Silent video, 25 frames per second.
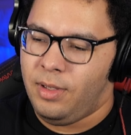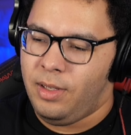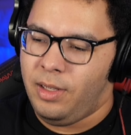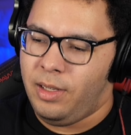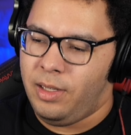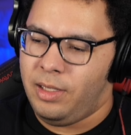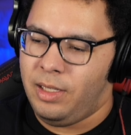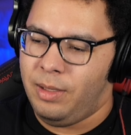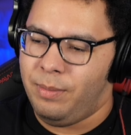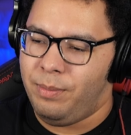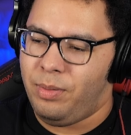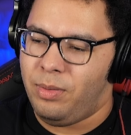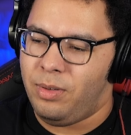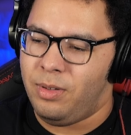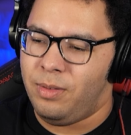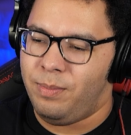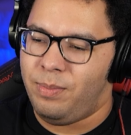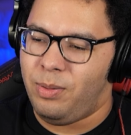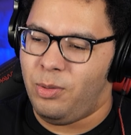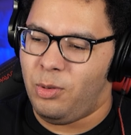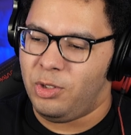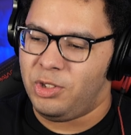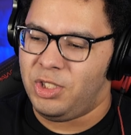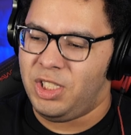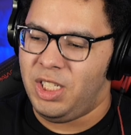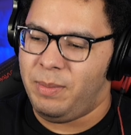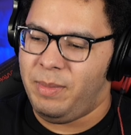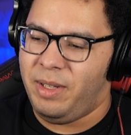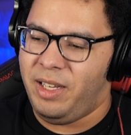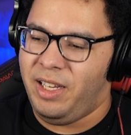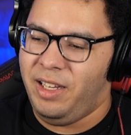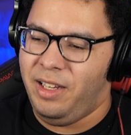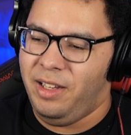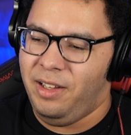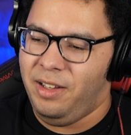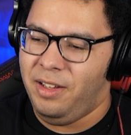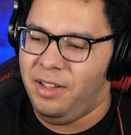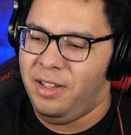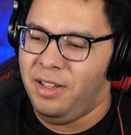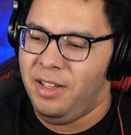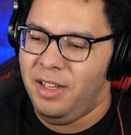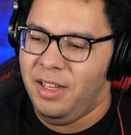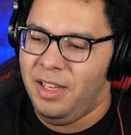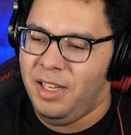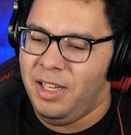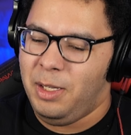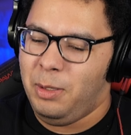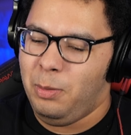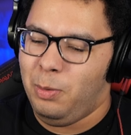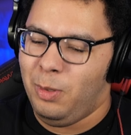And then poor Jimmy.
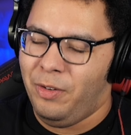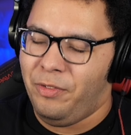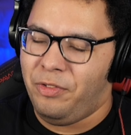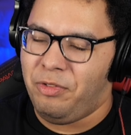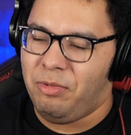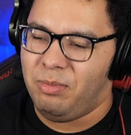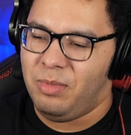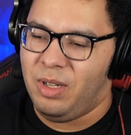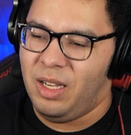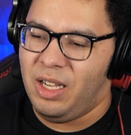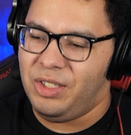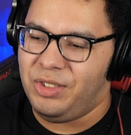He went from